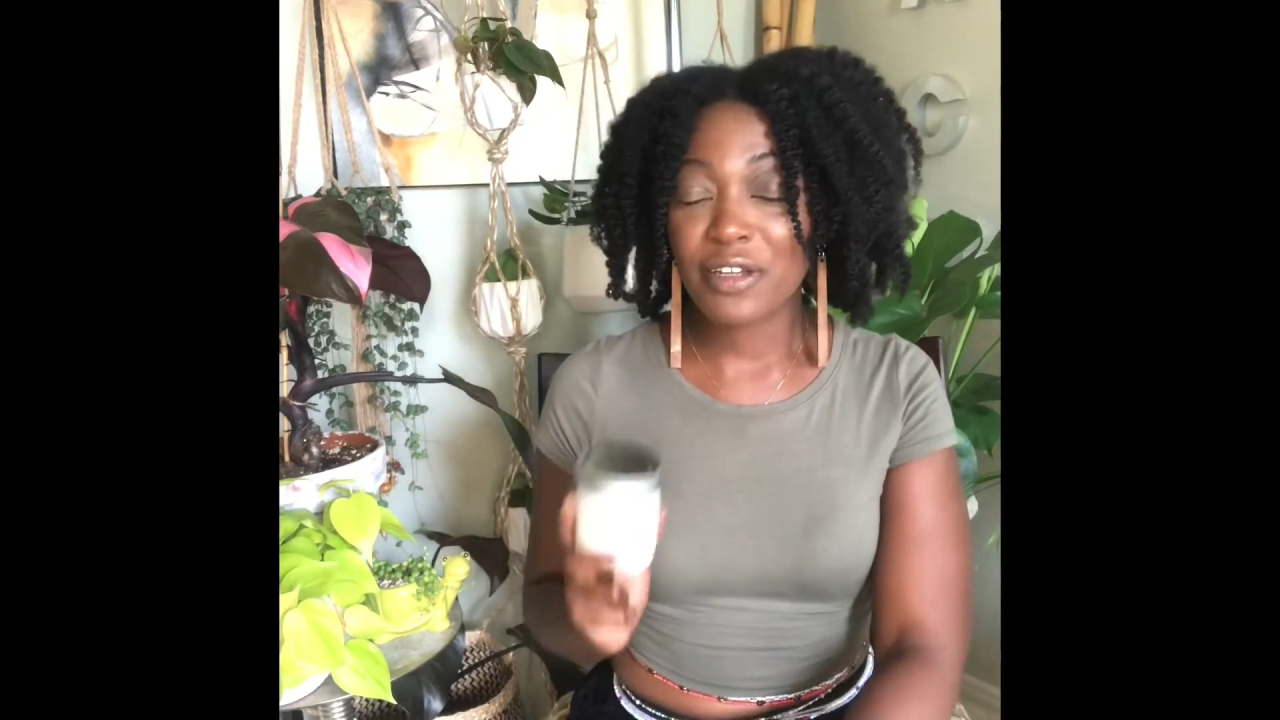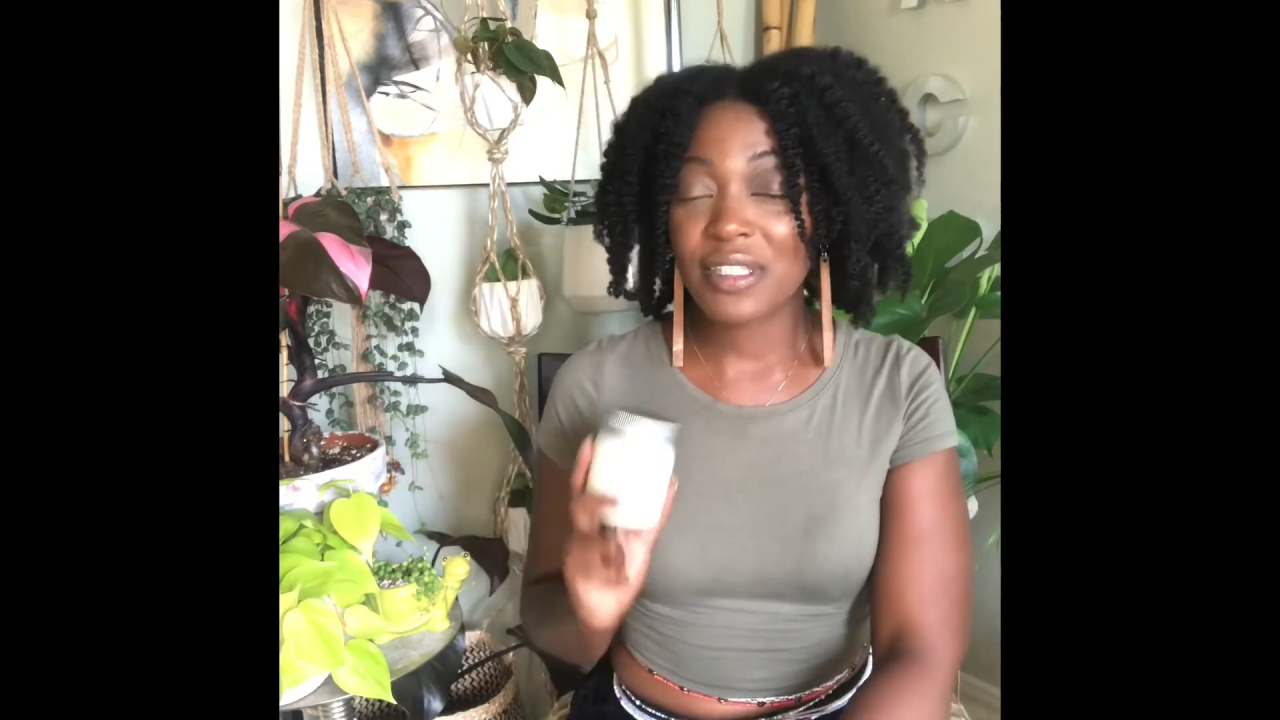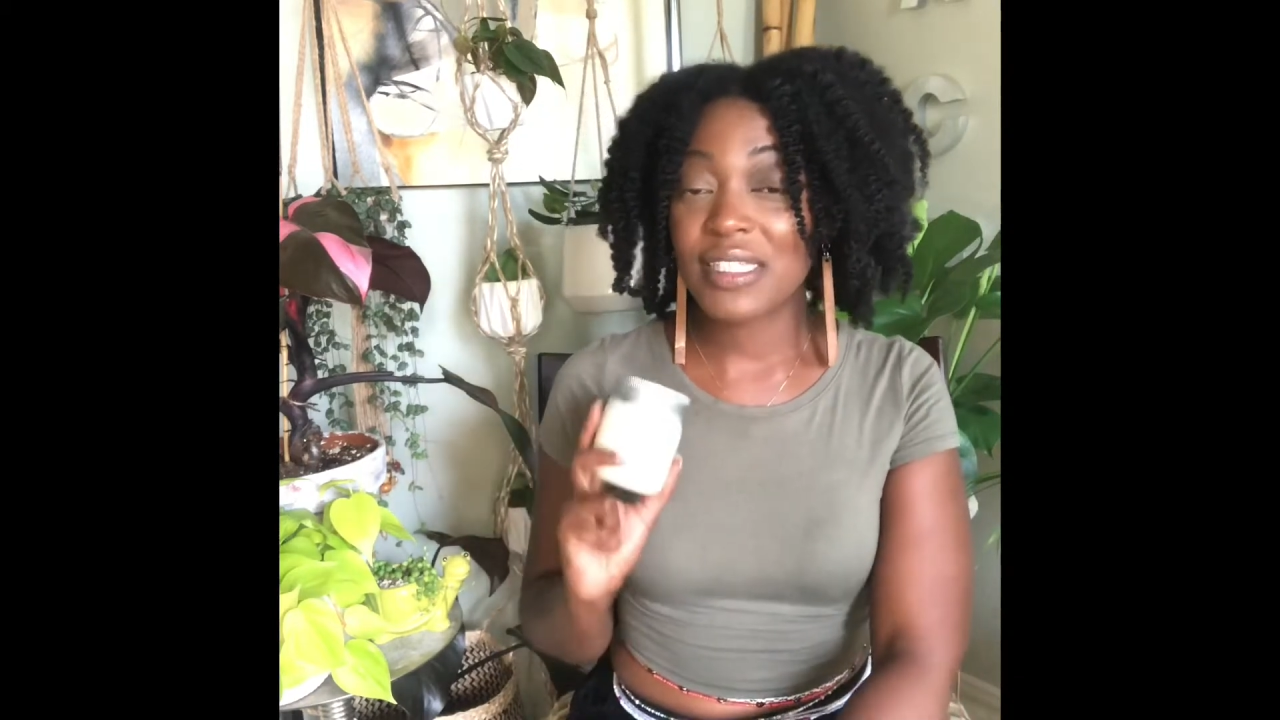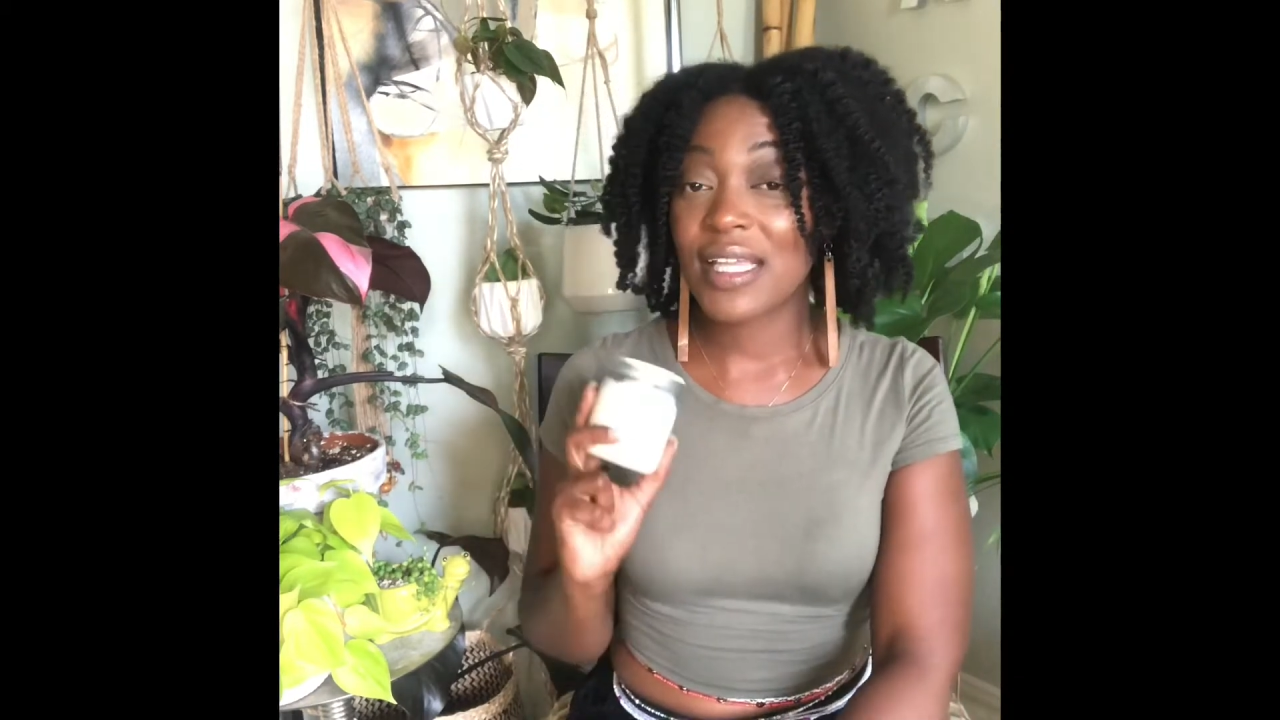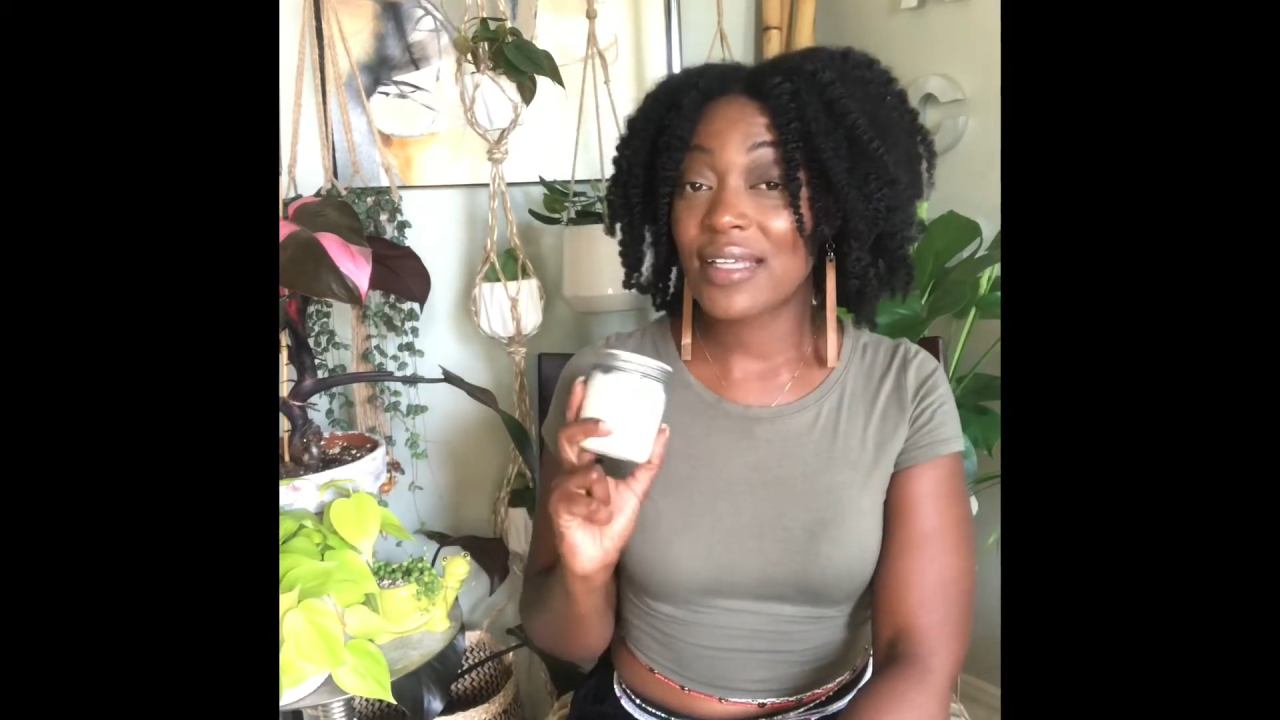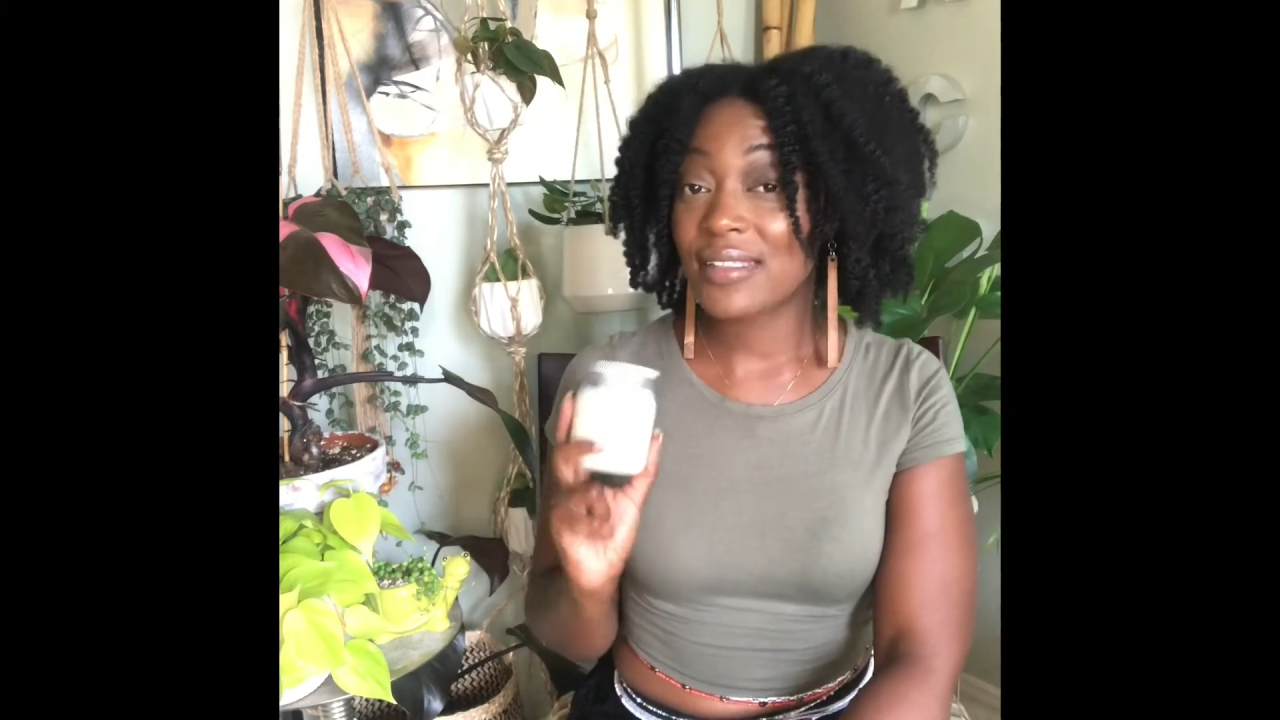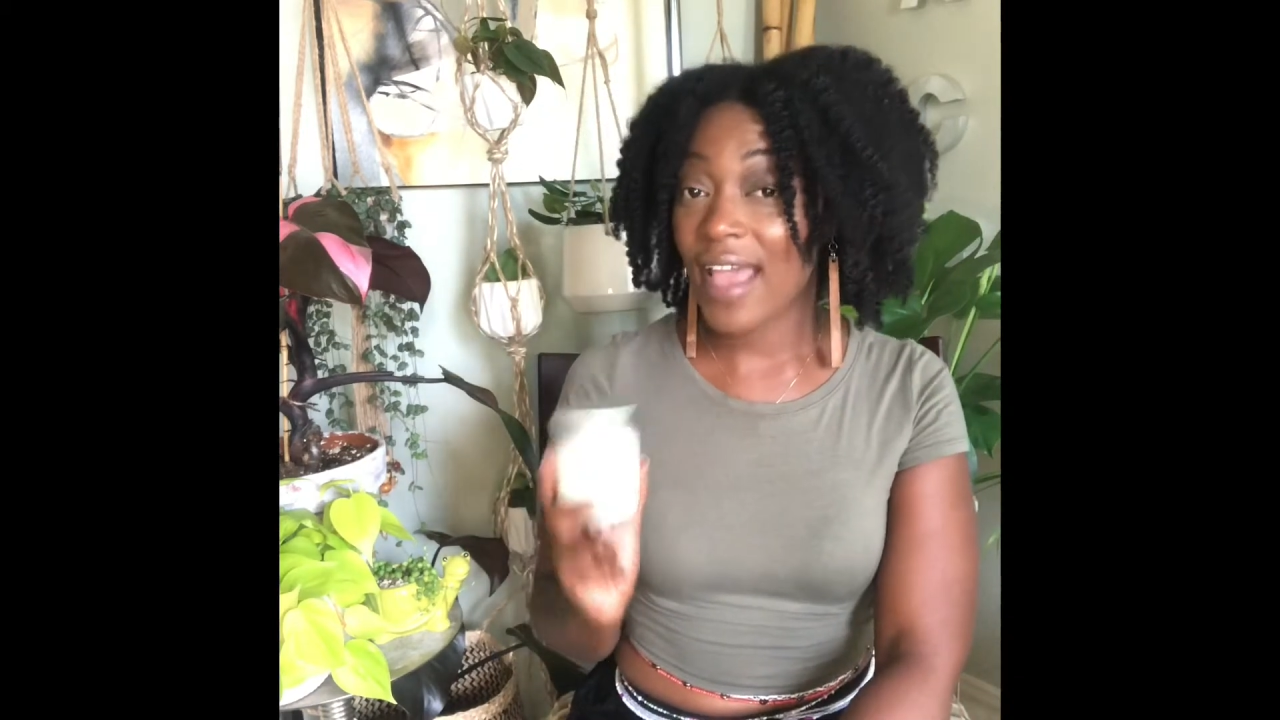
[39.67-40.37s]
This has